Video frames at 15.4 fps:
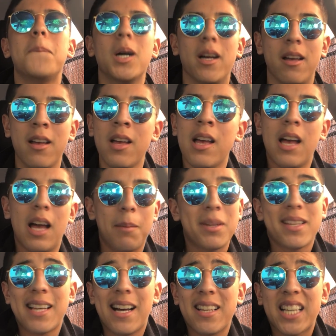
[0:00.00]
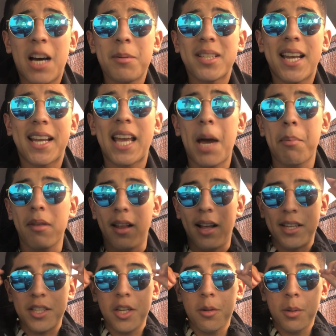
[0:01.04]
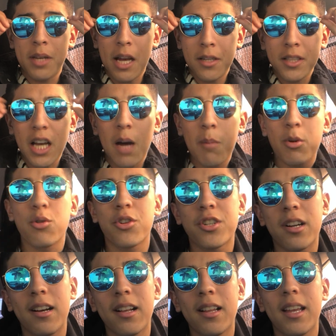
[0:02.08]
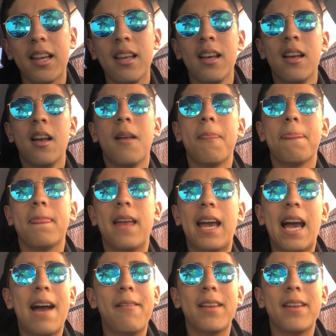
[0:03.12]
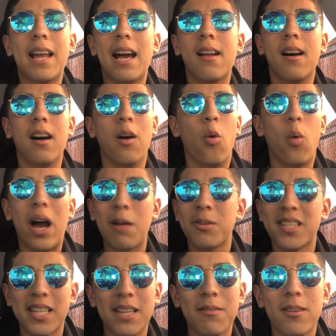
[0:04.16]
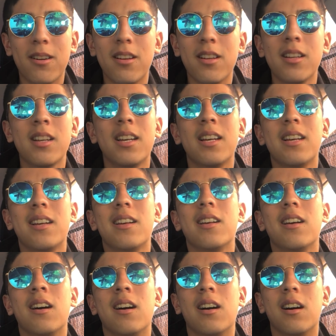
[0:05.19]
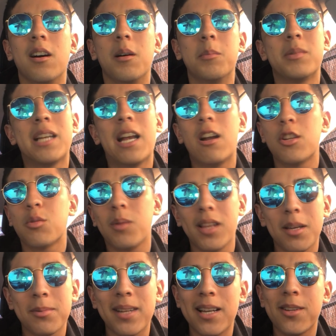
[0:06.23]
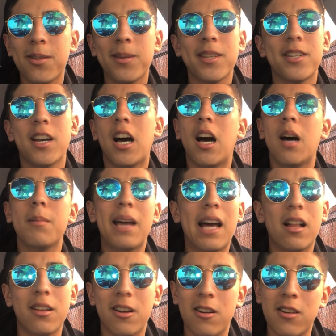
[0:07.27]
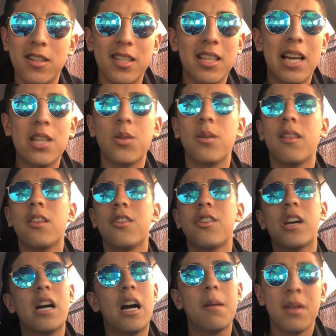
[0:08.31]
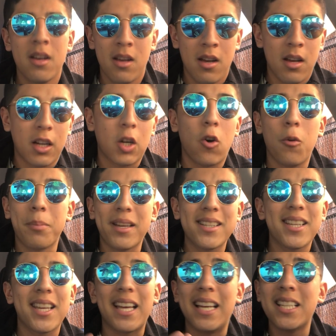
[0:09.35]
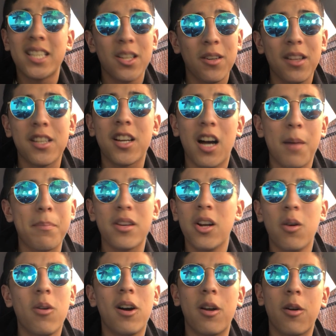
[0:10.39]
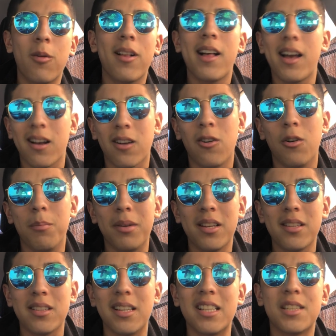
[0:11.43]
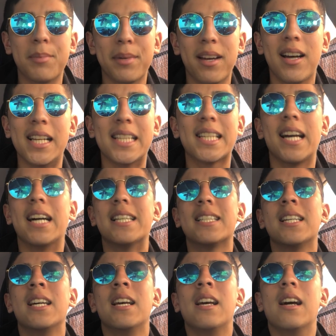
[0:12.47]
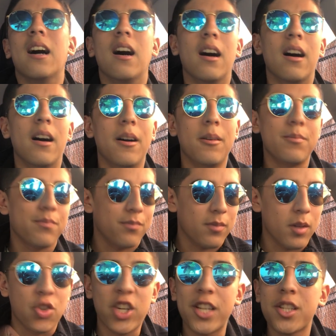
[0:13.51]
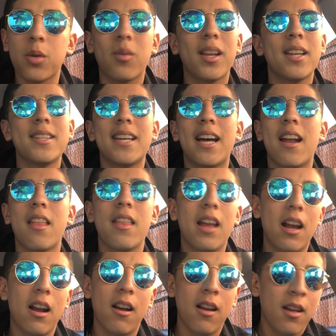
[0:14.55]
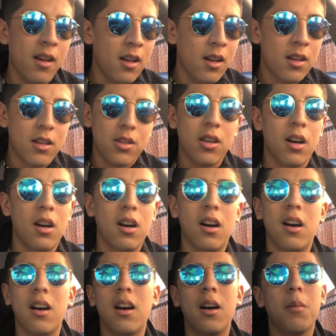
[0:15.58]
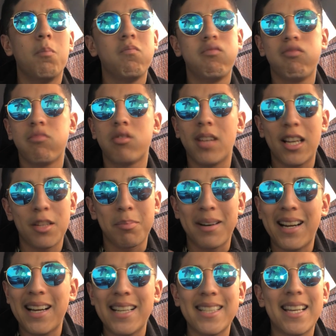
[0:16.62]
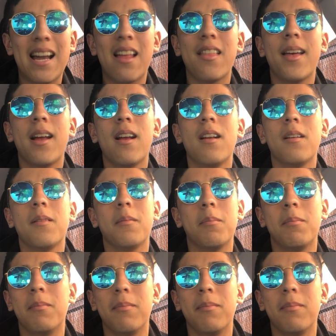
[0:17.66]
But, I mean, the Dallas Cowboys had to capitalize. You know, the Dallas Cowboys were struggling. They haven't had a wide receiver. Terrence Williams doing the job. Allen Hurns is not doing the job. Cole Beasley is doing the job, but you don't want to rely on Cole Beasley, to be honest, guys. Jason Witten's out of there. Dez Bryant's out of there.